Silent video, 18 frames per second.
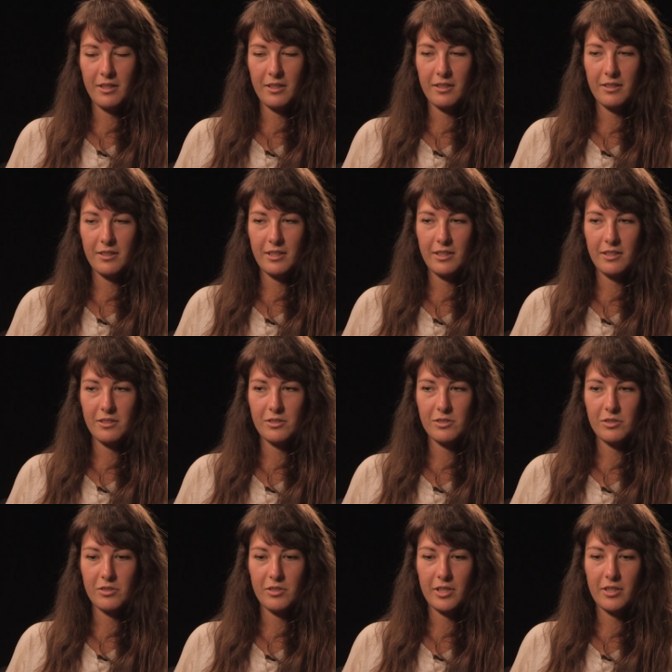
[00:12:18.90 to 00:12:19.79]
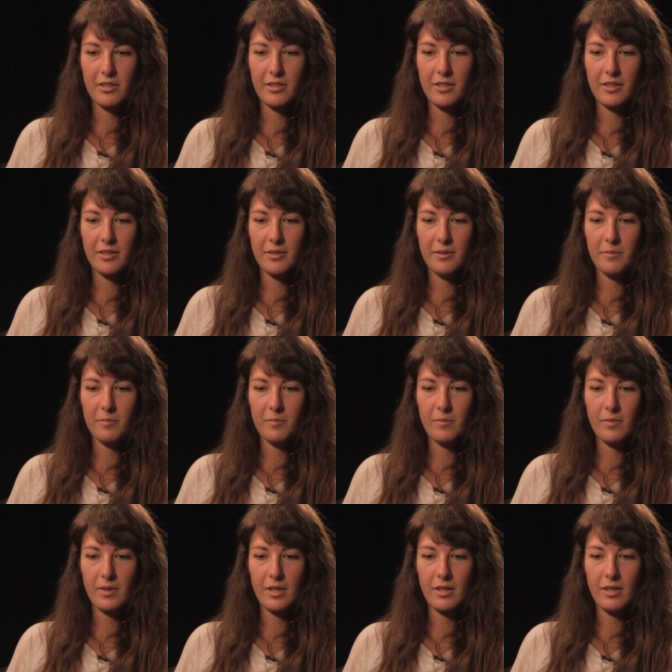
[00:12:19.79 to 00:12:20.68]
uh, Illustrator,
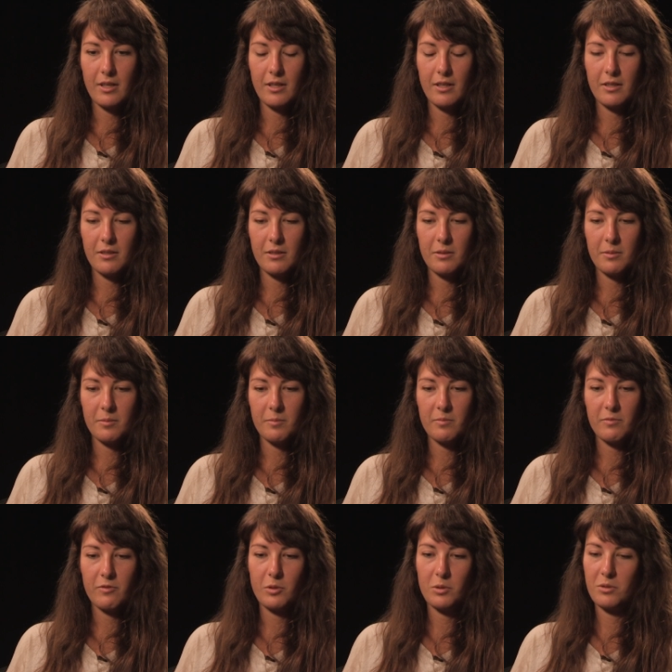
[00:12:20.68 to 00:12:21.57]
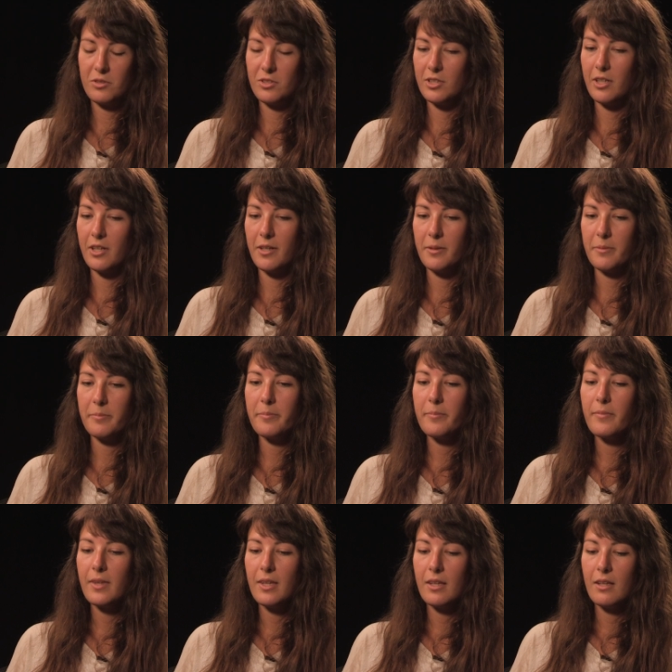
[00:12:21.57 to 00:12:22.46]
um, Photoshop,
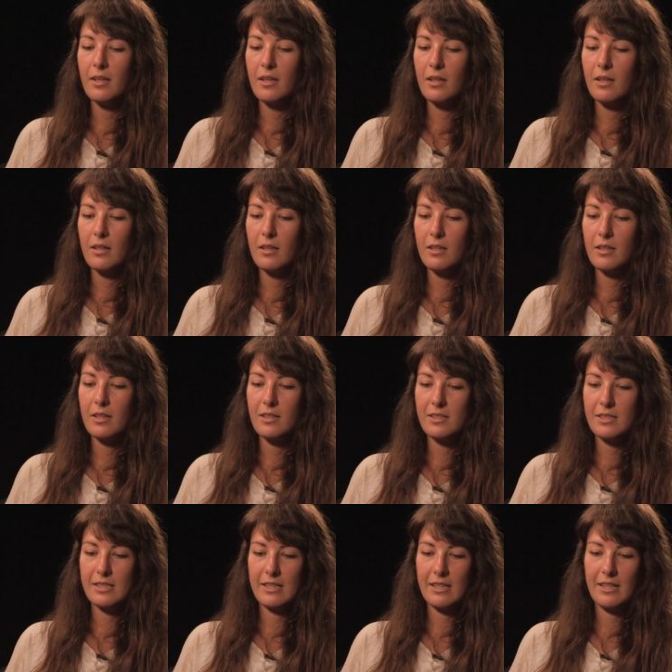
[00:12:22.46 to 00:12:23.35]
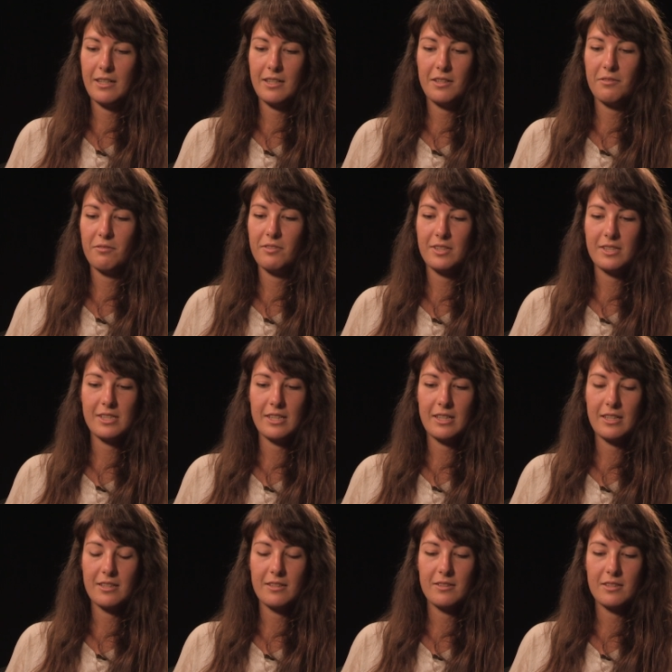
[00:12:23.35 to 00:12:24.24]
InDesign if
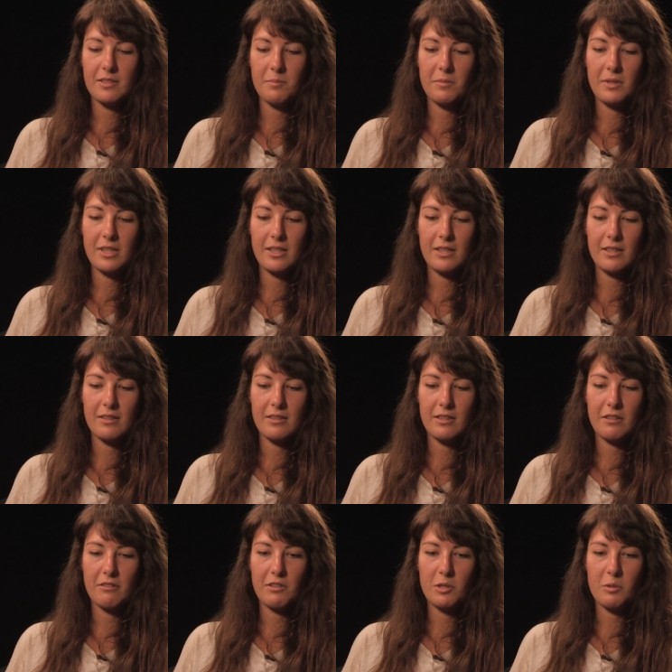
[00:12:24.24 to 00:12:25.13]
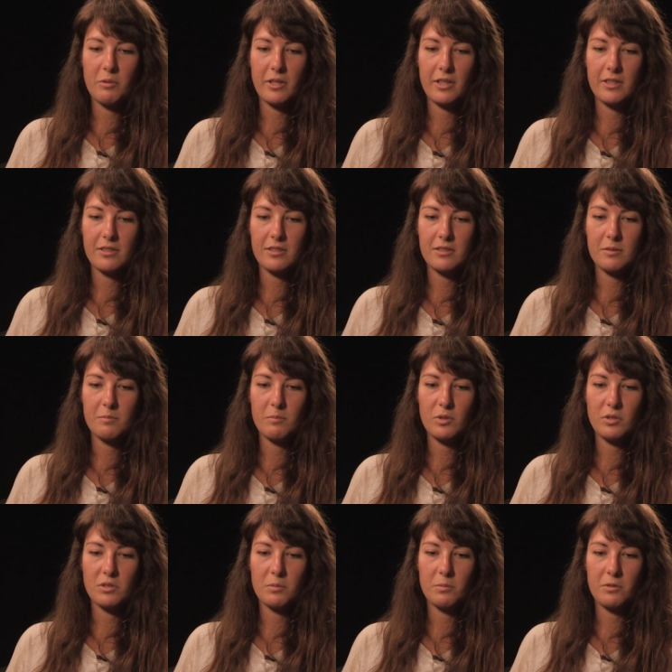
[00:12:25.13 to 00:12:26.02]
it's like something that
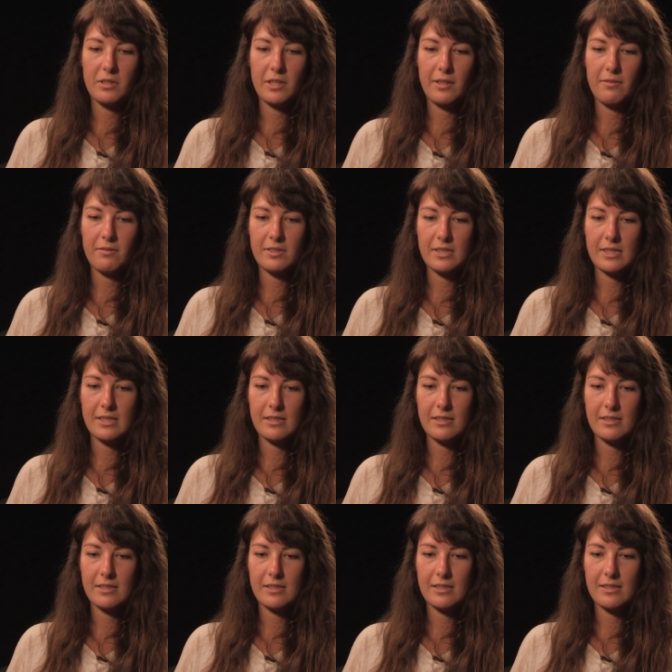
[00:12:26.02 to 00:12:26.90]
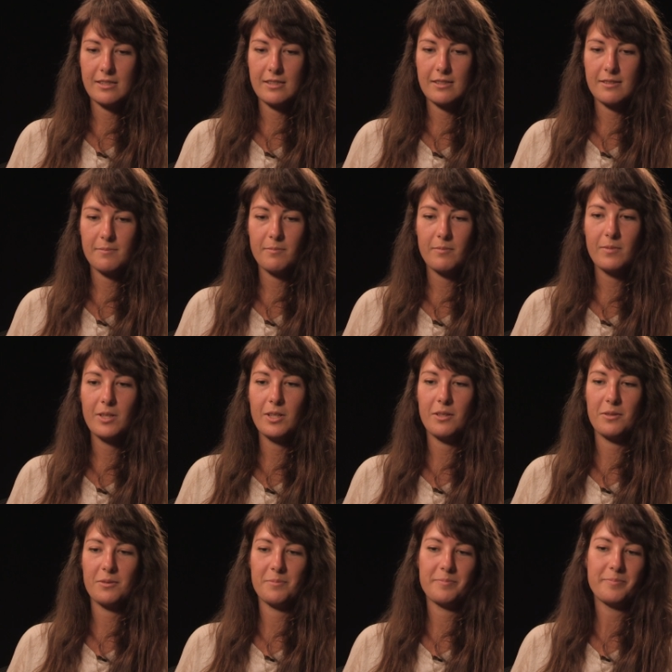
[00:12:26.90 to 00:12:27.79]
requires multiple canvases. It's,
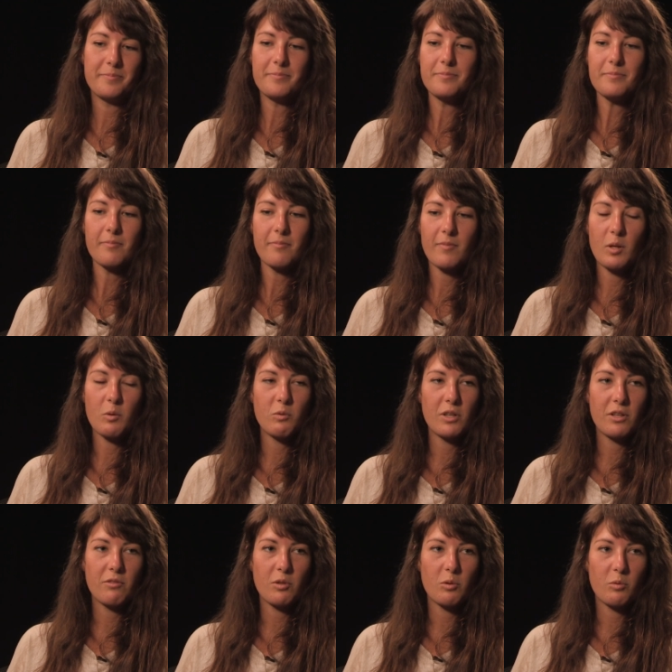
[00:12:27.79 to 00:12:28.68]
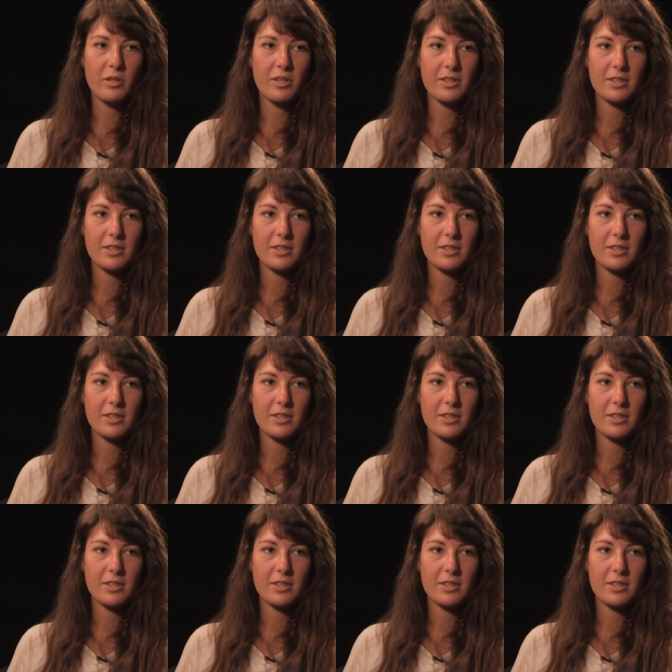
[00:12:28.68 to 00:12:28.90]
you know, whatever